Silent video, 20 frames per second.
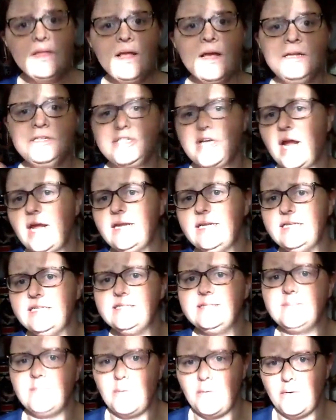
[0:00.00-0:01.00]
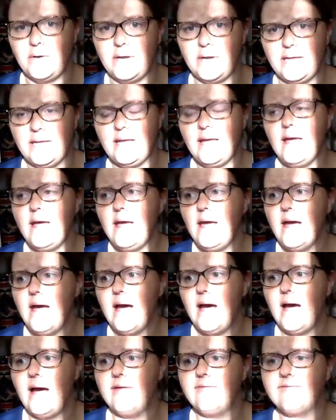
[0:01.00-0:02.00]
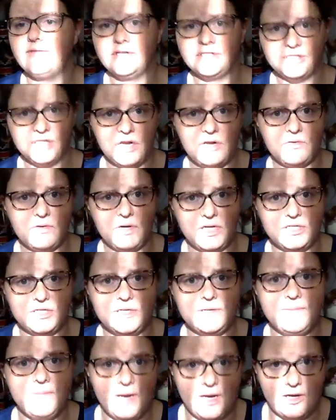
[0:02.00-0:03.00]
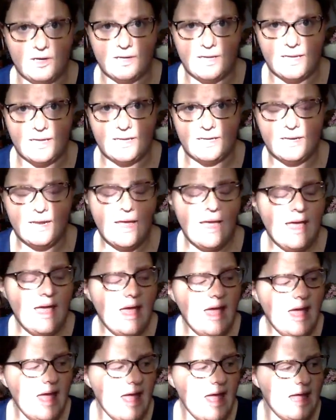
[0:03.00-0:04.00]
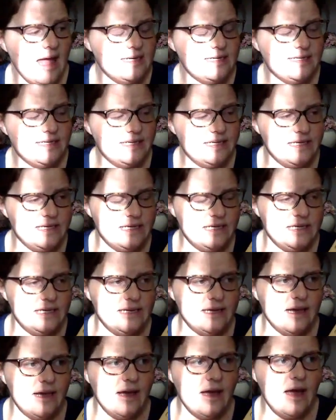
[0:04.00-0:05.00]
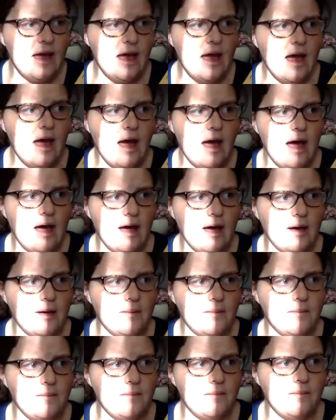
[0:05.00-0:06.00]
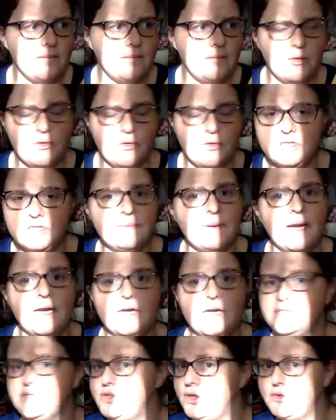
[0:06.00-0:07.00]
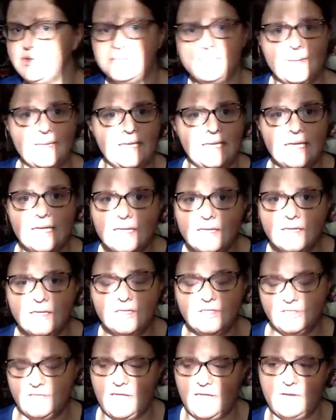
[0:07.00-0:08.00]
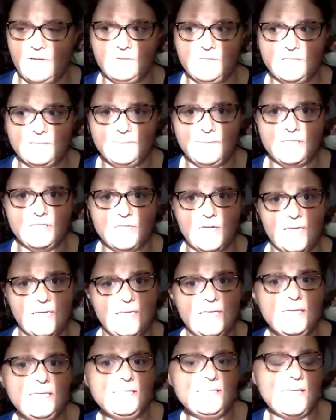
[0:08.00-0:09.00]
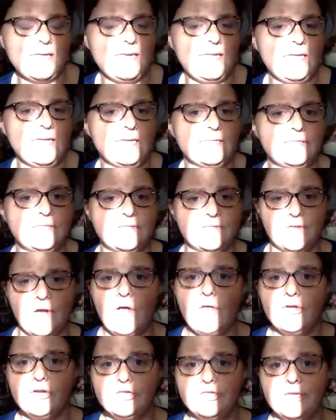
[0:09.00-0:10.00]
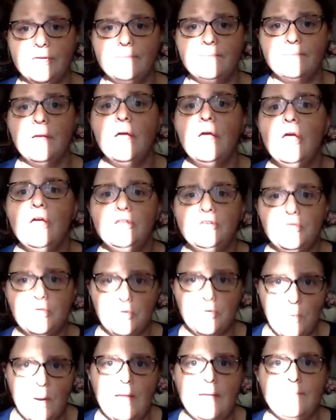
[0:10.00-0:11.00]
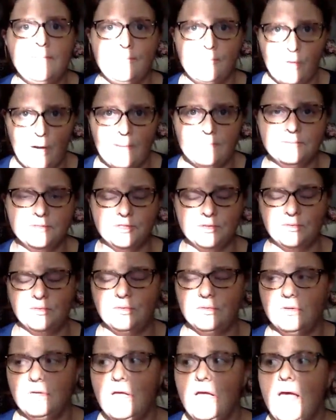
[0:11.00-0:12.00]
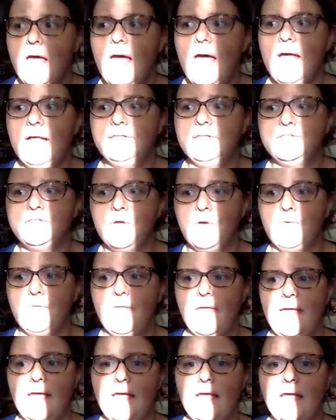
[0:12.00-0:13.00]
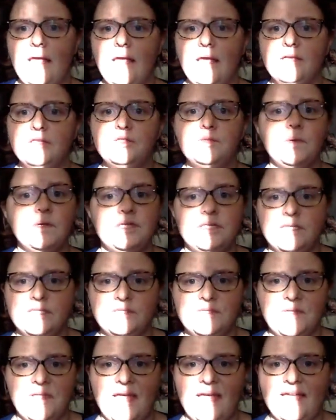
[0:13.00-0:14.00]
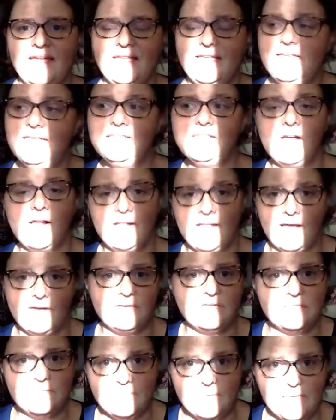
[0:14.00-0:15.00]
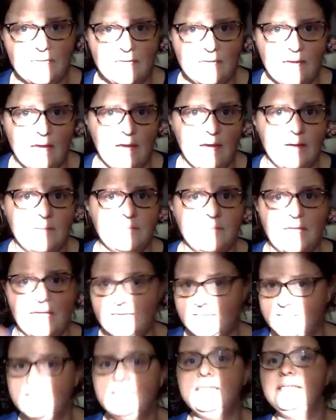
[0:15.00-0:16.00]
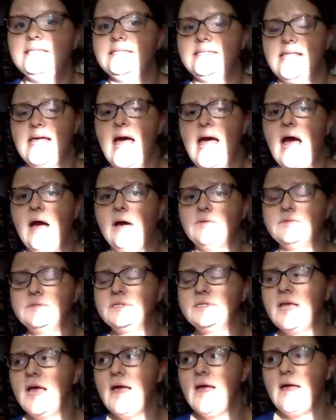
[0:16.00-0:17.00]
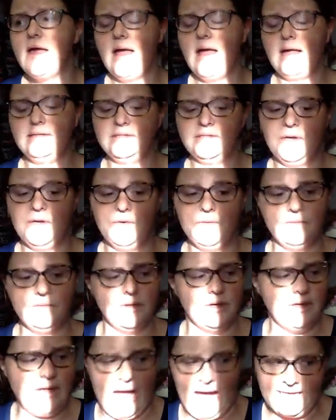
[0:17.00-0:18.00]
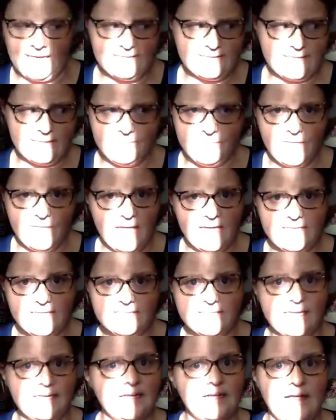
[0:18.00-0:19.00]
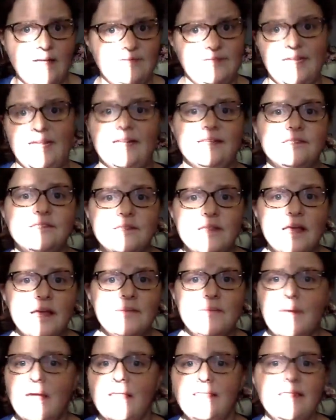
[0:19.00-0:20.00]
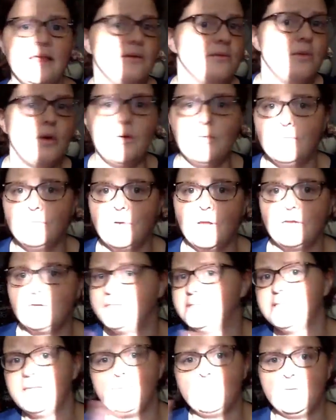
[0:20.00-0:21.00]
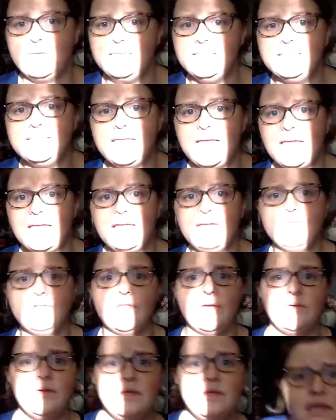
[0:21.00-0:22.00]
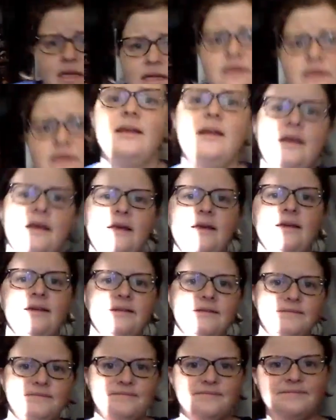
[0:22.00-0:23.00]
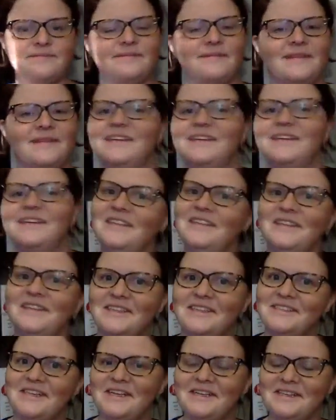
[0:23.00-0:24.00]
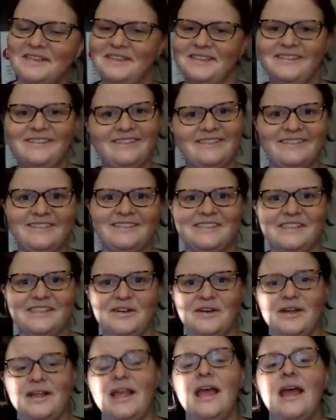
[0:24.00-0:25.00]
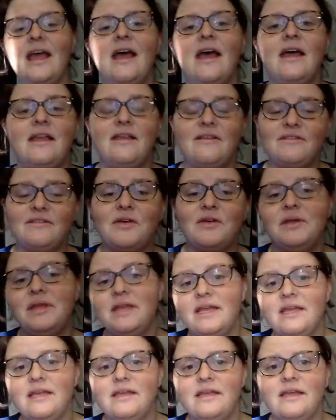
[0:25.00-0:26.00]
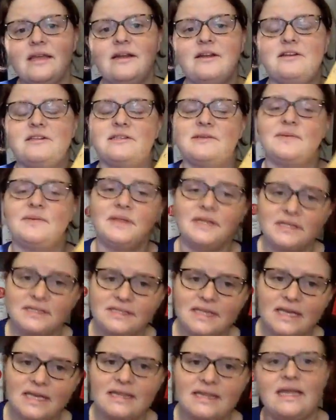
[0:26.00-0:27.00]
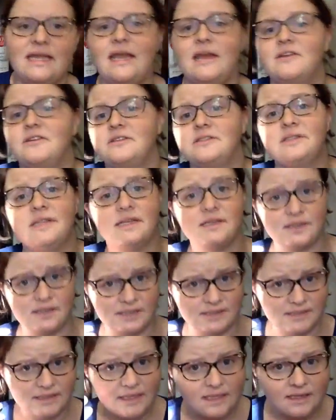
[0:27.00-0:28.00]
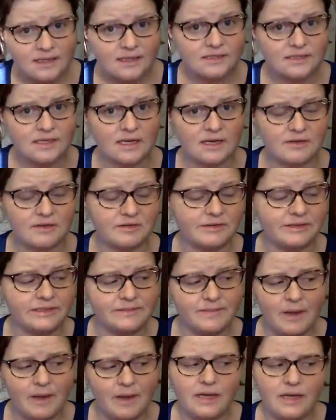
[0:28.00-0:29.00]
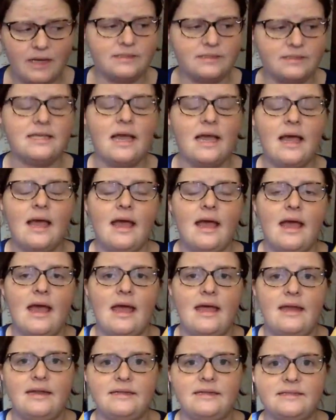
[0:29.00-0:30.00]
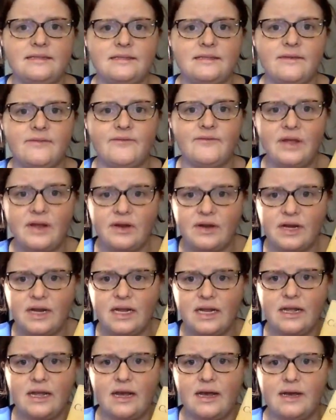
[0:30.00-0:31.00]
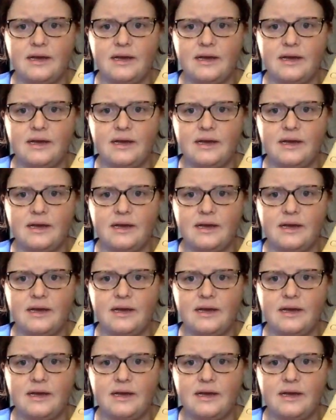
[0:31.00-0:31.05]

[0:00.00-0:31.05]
a Chinese boy, first-generation American, and he, both his parents don't speak English, they only speak Chinese, and he gets a scholarship to a white prep school. And so they switch it so that he's not allowed to speak Cantonese in the house. And so they'll ask him things, and he'll have to answer them, and they won't understand what he's saying, even though he can. The sun is annoying. Even though he can understand what they're saying, they can't understand his English that he responds. And it's very,